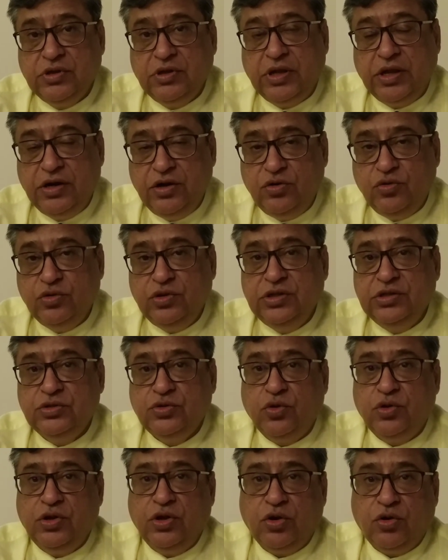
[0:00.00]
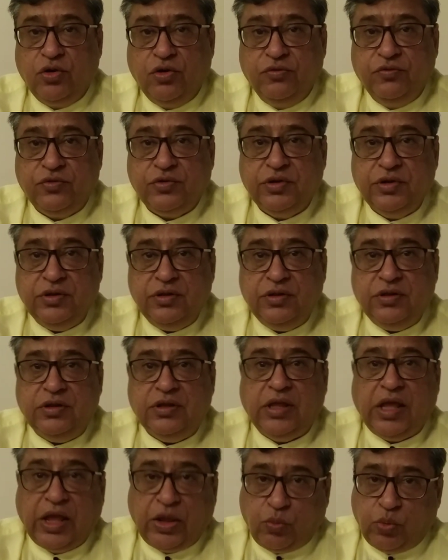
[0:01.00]
into the zodiac of
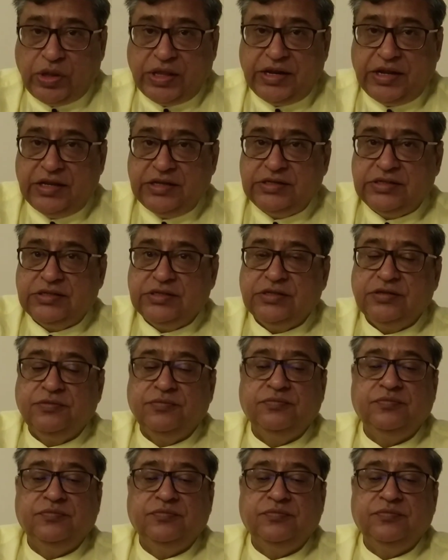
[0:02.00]
Aquarius.